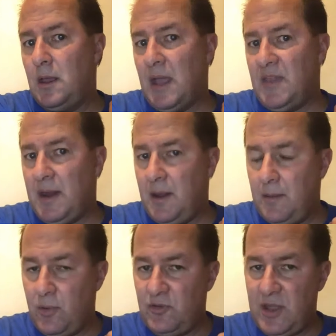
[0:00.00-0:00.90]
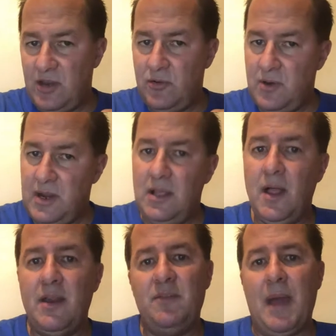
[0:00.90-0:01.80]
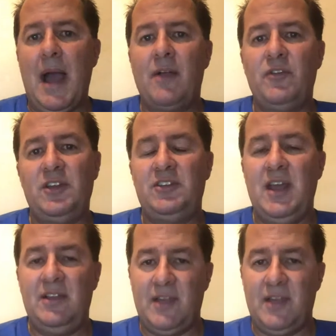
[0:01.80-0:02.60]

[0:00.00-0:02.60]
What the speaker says: And then proceeded to kneel on his back for 6 to 8